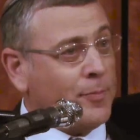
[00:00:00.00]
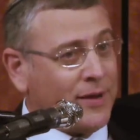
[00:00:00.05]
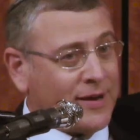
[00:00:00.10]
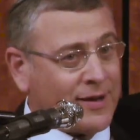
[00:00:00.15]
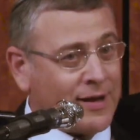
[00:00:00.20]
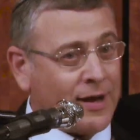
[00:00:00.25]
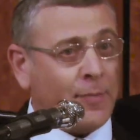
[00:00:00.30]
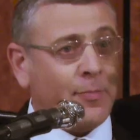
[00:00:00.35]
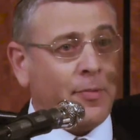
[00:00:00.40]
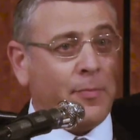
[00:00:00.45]
he
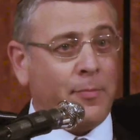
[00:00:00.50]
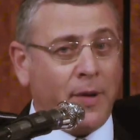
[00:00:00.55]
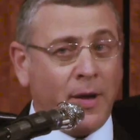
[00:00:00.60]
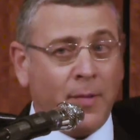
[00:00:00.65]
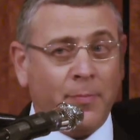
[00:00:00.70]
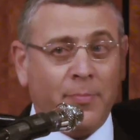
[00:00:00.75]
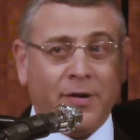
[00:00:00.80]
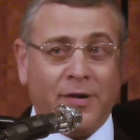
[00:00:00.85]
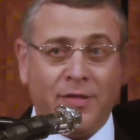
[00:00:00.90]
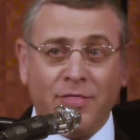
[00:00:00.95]
became a
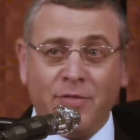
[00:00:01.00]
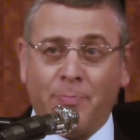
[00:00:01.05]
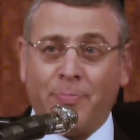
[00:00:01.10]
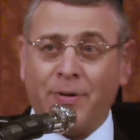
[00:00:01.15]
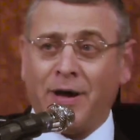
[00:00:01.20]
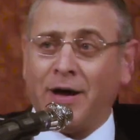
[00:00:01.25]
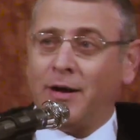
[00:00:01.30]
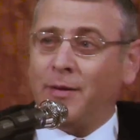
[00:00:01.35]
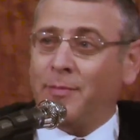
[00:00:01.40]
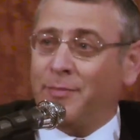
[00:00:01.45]
member in the
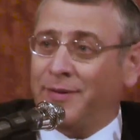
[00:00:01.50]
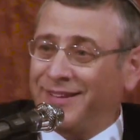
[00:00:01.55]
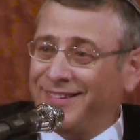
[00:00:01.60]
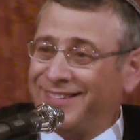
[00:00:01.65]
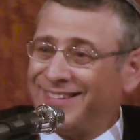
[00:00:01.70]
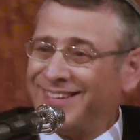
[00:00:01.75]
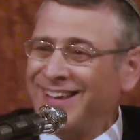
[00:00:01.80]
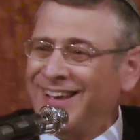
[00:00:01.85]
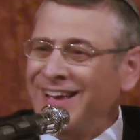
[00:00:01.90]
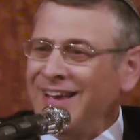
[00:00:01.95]

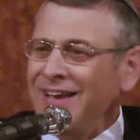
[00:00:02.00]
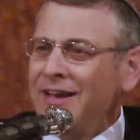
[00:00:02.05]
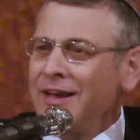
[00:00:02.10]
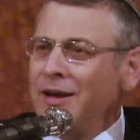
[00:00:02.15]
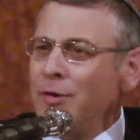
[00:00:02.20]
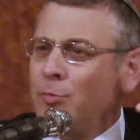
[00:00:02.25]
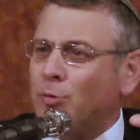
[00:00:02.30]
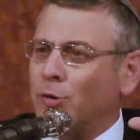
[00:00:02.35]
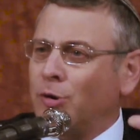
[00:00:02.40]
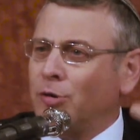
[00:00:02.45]
parliament,
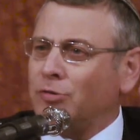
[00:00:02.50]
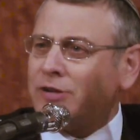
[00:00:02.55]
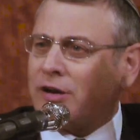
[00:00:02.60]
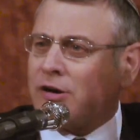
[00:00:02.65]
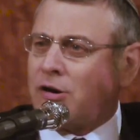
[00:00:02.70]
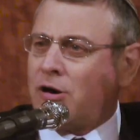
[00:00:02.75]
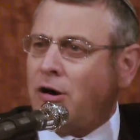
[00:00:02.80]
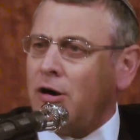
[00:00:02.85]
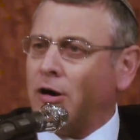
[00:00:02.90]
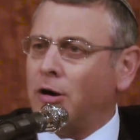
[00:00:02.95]
he wrote
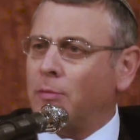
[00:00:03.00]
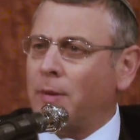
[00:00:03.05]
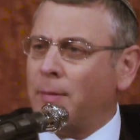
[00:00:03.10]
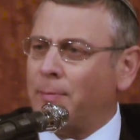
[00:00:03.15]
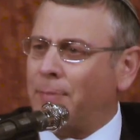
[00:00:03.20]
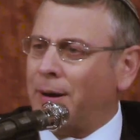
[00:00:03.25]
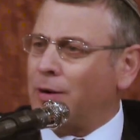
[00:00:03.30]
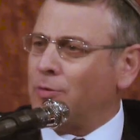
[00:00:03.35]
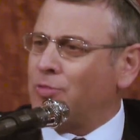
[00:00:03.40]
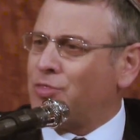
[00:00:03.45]
a column
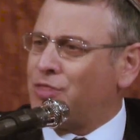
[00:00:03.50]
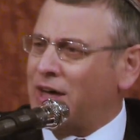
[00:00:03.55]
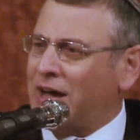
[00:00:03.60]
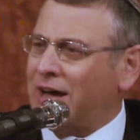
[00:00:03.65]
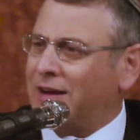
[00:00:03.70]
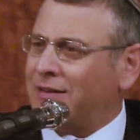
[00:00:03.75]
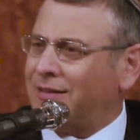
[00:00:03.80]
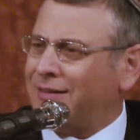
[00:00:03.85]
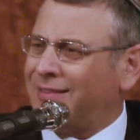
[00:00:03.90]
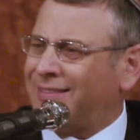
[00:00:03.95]
about that.